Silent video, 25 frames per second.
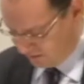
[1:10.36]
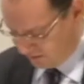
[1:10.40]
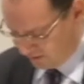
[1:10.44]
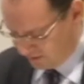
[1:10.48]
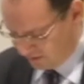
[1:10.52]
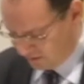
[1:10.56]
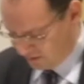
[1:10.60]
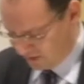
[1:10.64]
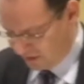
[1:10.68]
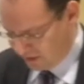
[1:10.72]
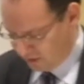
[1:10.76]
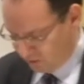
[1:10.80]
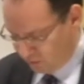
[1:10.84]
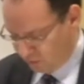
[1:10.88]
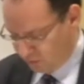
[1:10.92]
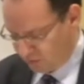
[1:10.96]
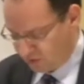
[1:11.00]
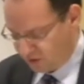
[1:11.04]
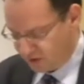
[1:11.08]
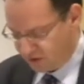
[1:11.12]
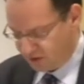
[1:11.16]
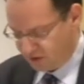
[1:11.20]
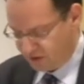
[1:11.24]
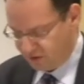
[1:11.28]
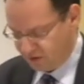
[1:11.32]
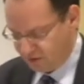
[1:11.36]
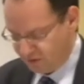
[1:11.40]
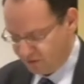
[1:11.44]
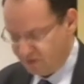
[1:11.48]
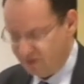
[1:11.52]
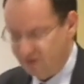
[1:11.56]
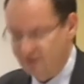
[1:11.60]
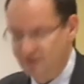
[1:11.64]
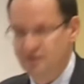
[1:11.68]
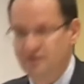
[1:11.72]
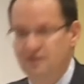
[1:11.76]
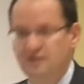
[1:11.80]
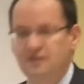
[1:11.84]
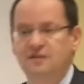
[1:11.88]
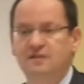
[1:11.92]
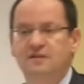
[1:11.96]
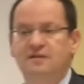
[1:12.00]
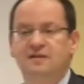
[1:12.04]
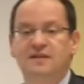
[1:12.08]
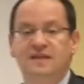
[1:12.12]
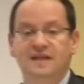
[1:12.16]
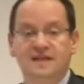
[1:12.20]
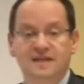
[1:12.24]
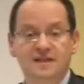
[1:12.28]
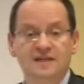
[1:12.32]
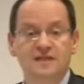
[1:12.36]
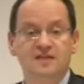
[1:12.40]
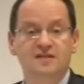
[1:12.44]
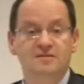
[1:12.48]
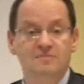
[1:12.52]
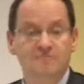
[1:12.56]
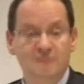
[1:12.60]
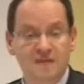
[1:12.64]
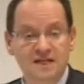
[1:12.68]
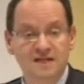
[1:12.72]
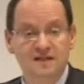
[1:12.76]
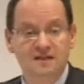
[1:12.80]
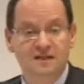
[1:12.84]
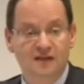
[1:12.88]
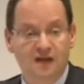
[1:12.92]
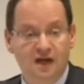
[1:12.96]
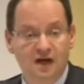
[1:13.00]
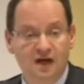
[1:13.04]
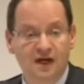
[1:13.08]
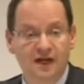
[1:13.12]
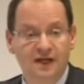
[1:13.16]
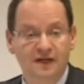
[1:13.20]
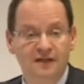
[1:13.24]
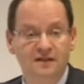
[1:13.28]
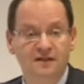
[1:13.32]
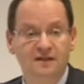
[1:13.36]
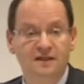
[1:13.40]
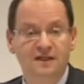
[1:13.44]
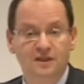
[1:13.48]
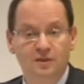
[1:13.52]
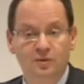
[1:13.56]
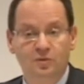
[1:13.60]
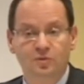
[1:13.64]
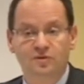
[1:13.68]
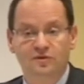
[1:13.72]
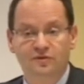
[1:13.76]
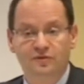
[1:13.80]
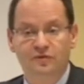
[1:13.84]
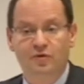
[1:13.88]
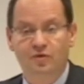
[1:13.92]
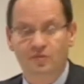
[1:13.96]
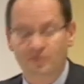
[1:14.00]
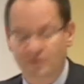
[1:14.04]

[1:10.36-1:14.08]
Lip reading: they'd all conclude they need to meet the guy in order to form a